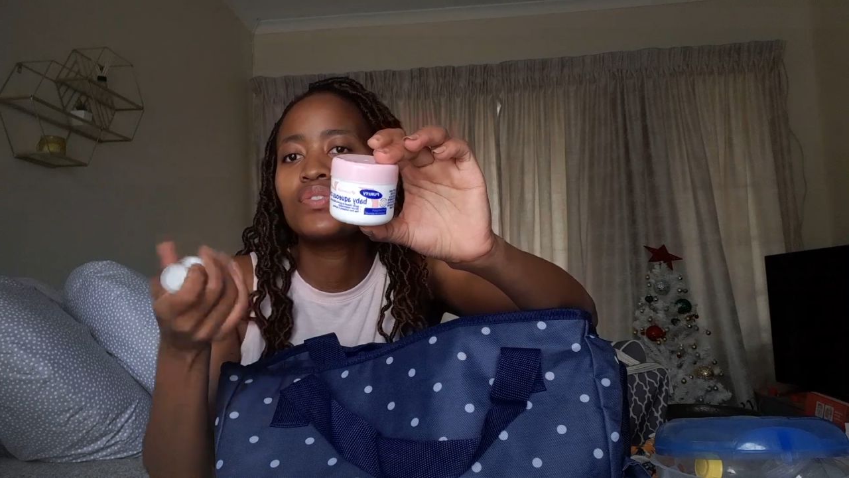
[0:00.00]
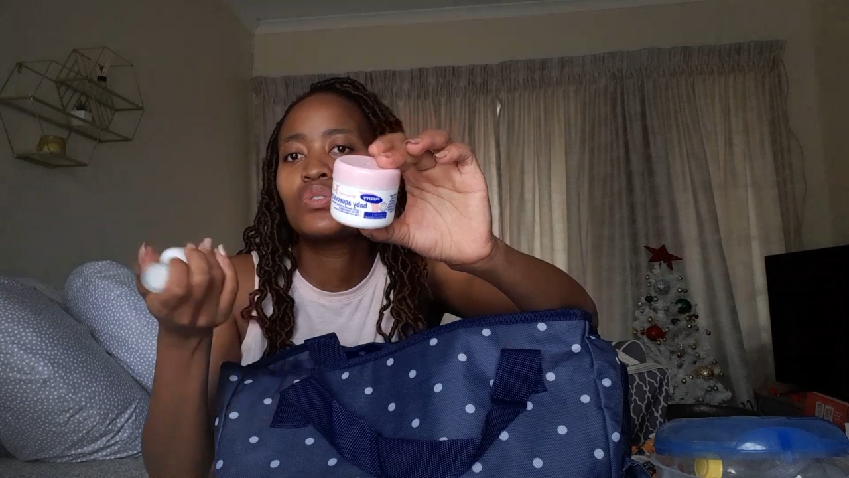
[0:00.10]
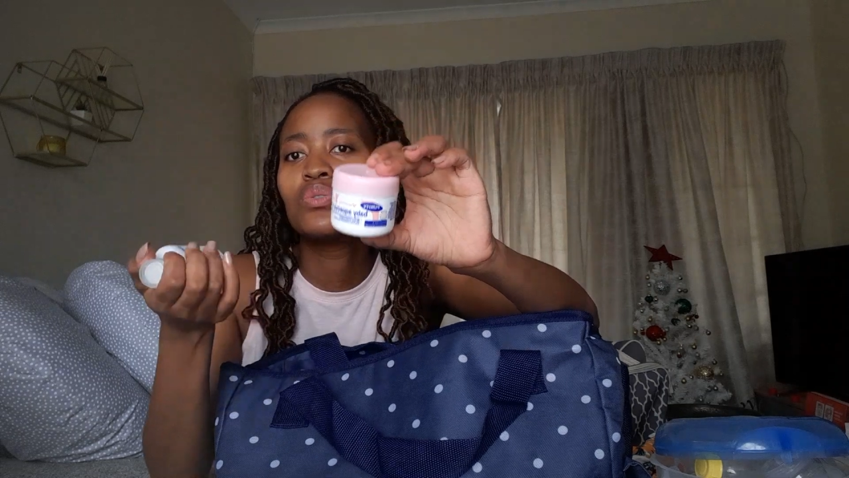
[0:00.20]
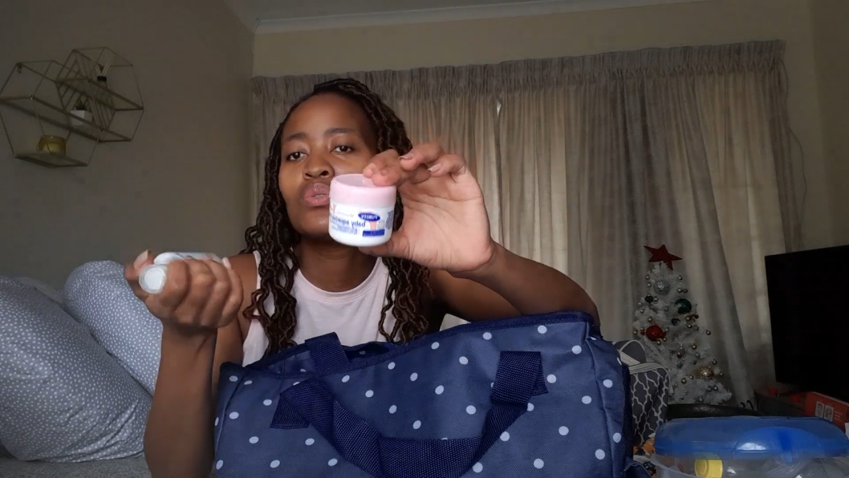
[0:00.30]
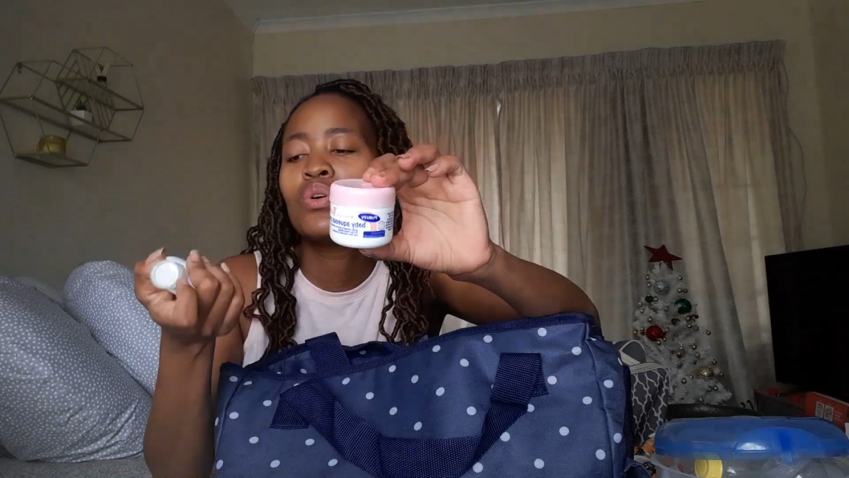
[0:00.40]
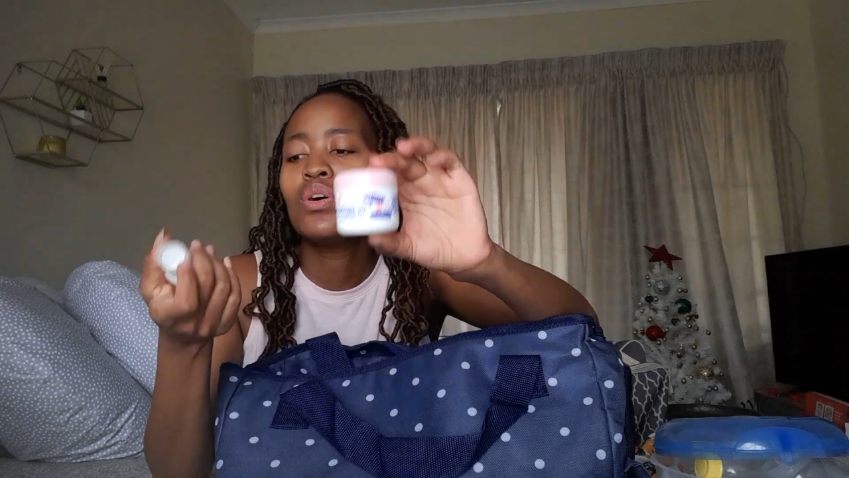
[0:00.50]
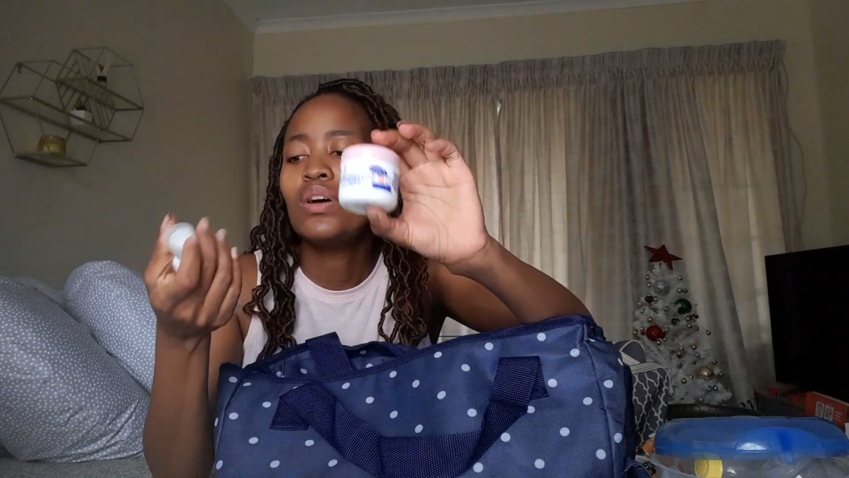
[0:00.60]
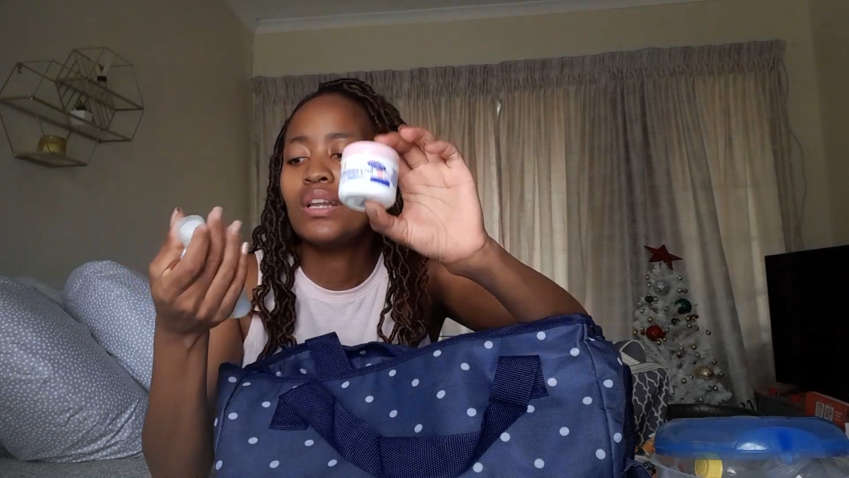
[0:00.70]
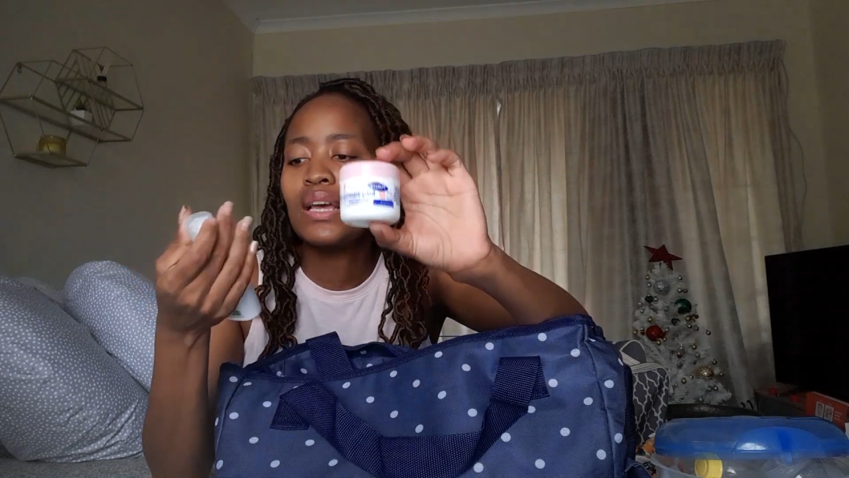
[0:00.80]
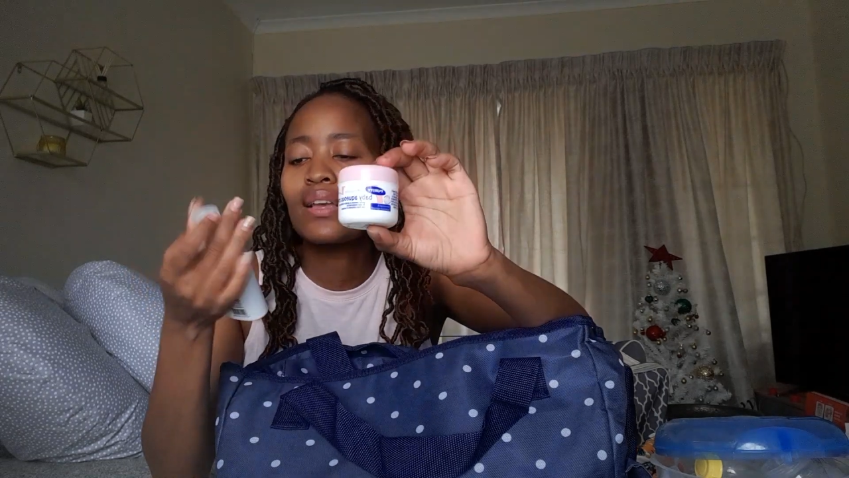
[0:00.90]
So
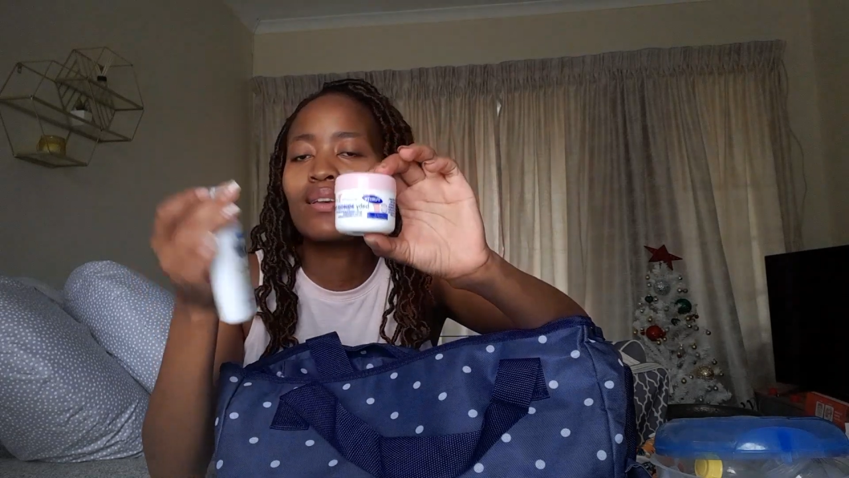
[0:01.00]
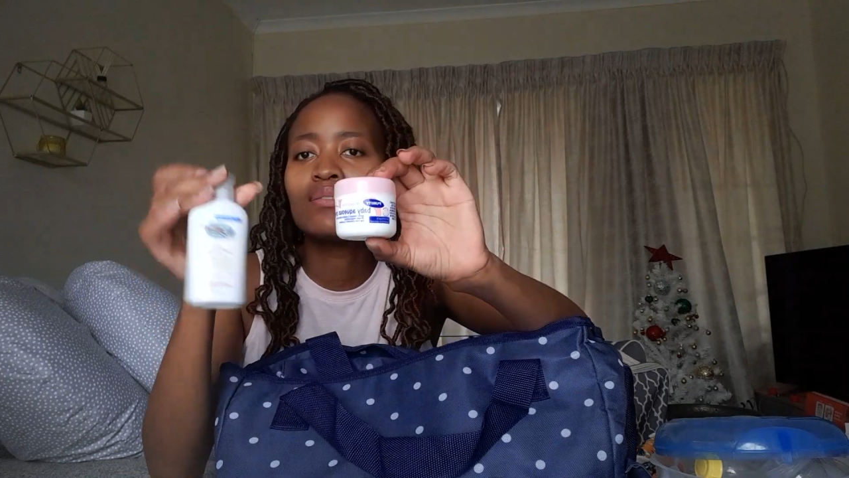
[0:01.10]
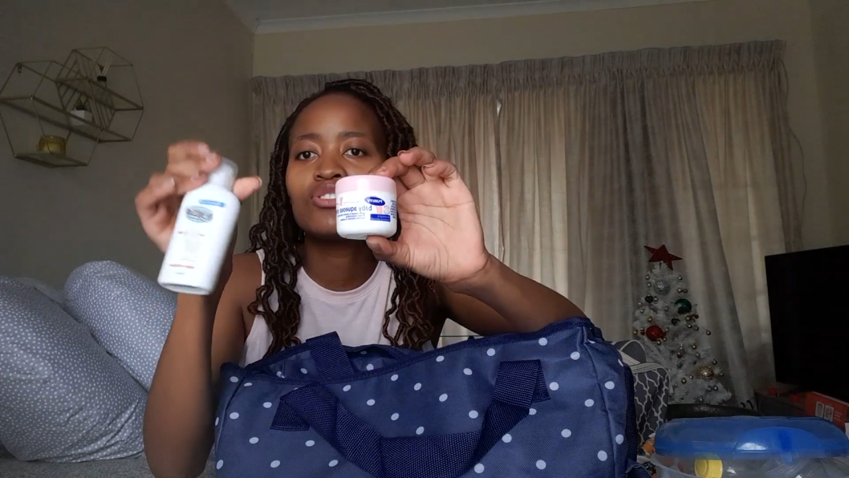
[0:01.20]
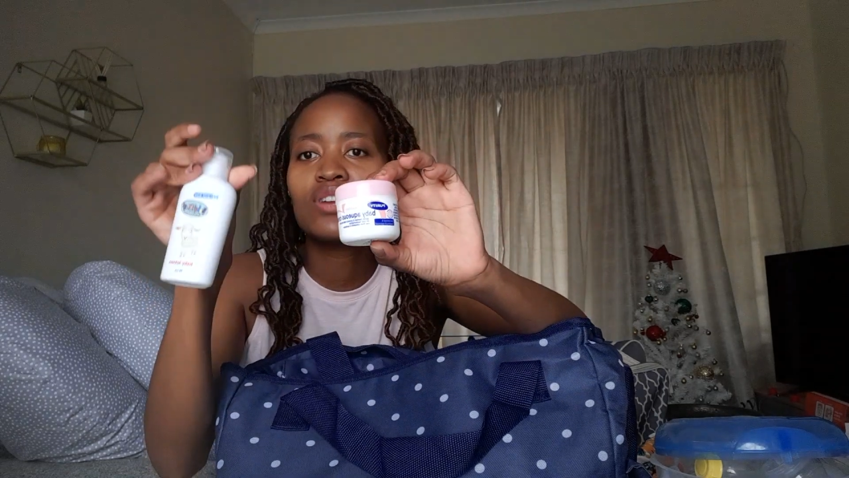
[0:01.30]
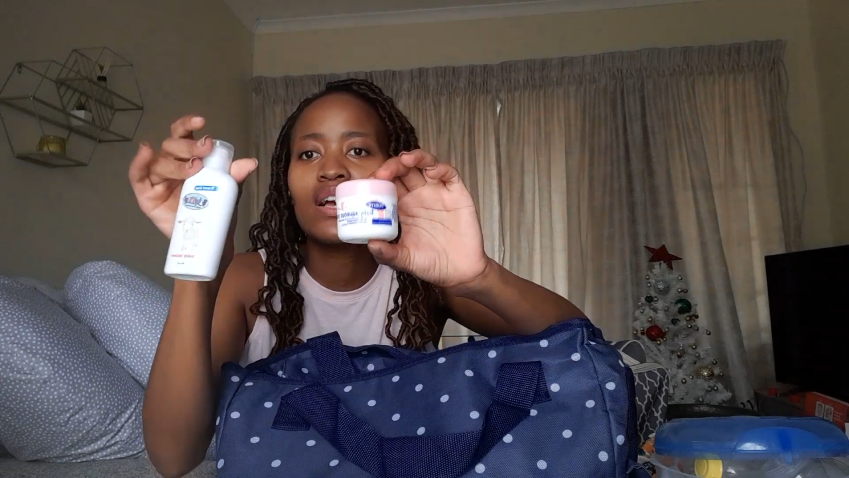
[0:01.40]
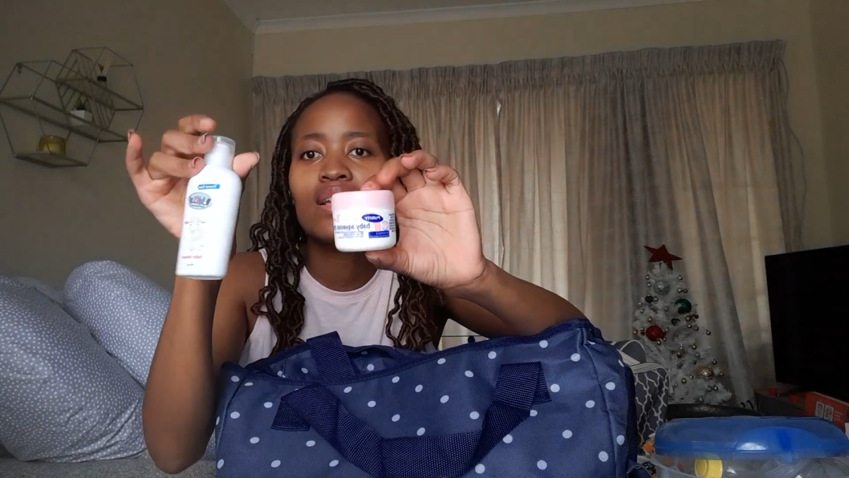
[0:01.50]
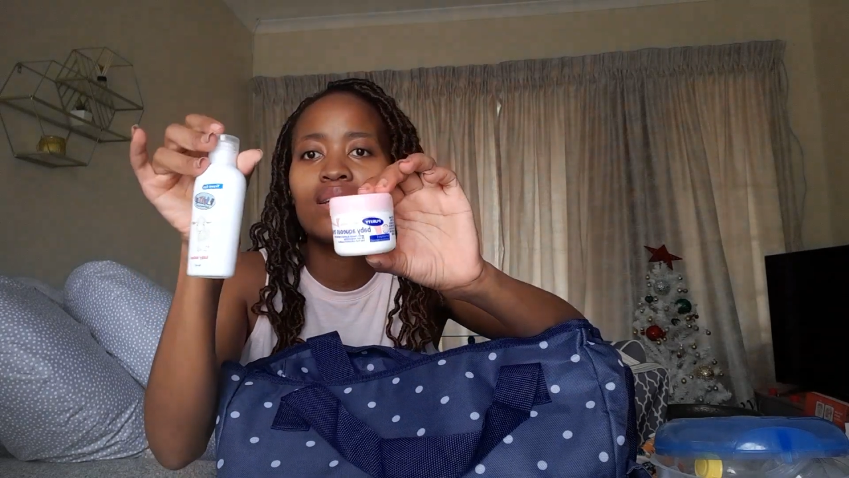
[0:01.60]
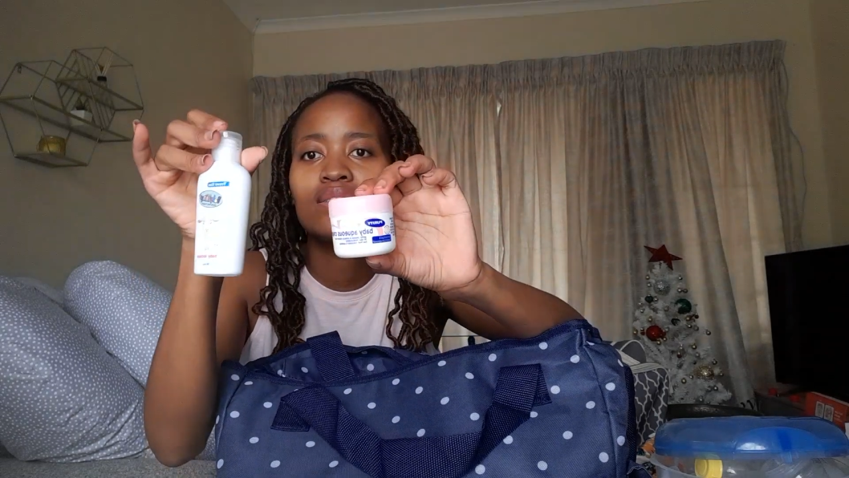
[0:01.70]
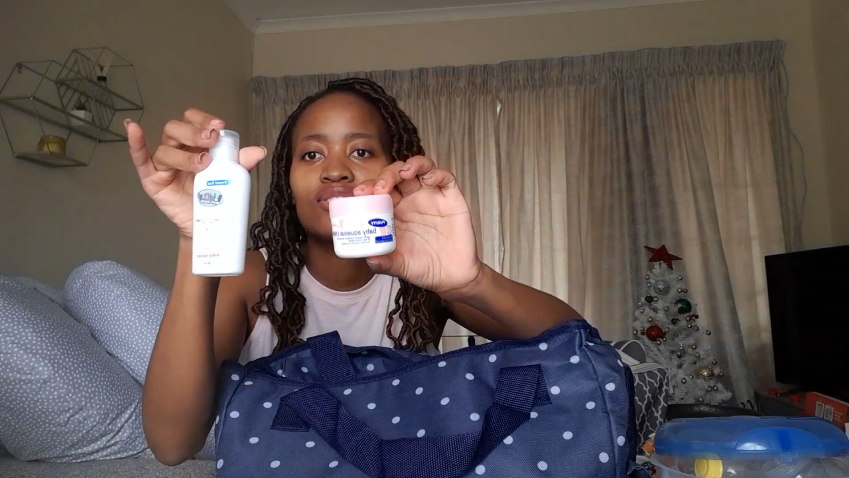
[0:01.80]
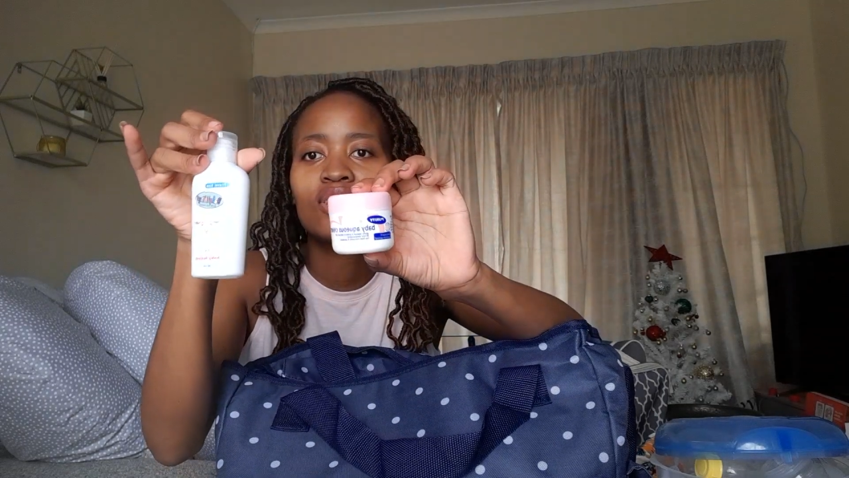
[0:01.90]
like try